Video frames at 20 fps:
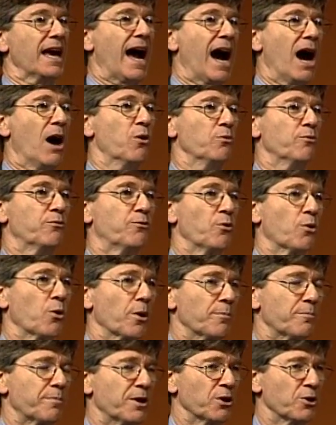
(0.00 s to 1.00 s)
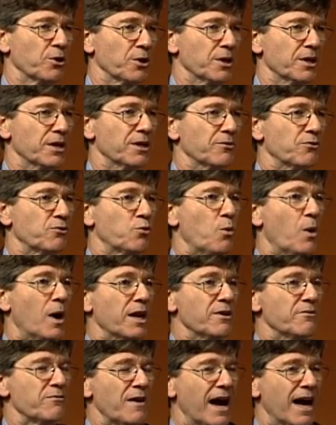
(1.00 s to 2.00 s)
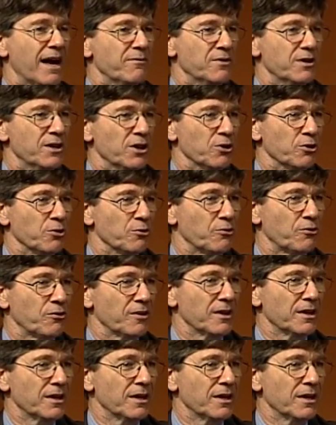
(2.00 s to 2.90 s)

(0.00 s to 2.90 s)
out for a period of 25 years,